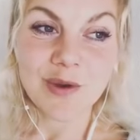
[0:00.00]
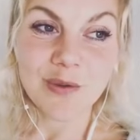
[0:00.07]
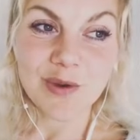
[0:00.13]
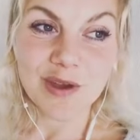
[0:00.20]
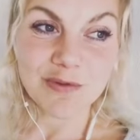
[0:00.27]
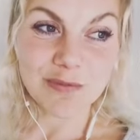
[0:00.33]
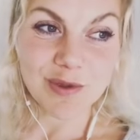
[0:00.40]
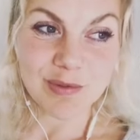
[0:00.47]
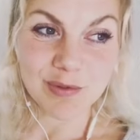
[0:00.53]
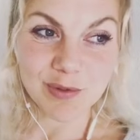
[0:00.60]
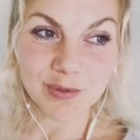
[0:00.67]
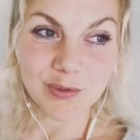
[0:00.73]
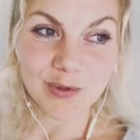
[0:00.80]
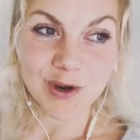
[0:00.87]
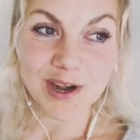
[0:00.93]
We have people
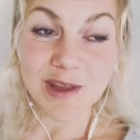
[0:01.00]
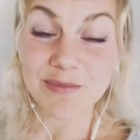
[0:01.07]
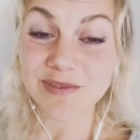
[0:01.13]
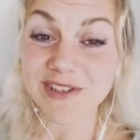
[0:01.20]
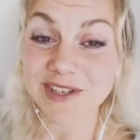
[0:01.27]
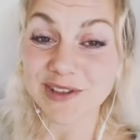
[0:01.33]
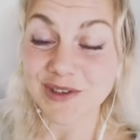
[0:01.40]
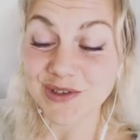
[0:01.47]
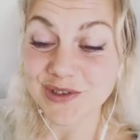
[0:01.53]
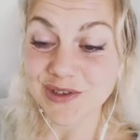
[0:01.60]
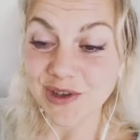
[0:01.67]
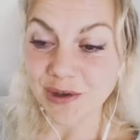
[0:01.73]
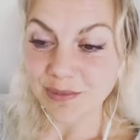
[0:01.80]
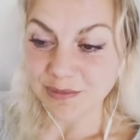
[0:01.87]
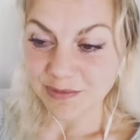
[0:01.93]
who are emptying the
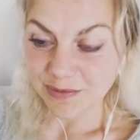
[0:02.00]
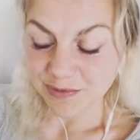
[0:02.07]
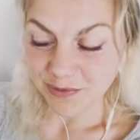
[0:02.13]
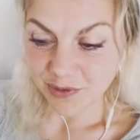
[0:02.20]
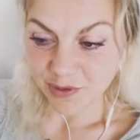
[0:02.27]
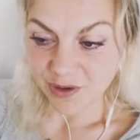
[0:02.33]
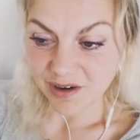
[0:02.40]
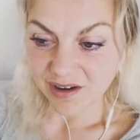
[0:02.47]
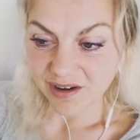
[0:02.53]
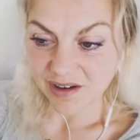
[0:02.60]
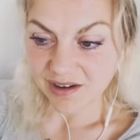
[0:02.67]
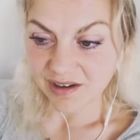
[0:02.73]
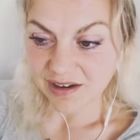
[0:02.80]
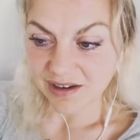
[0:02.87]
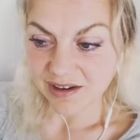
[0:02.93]
shops
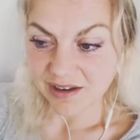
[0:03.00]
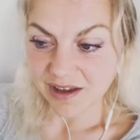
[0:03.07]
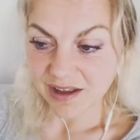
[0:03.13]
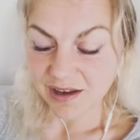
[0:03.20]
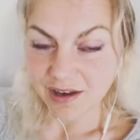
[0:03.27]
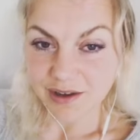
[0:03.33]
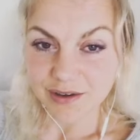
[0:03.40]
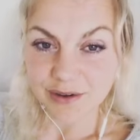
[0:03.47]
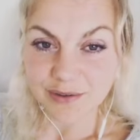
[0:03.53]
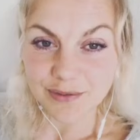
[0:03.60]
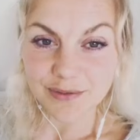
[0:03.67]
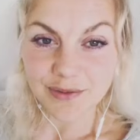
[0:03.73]
for a lot of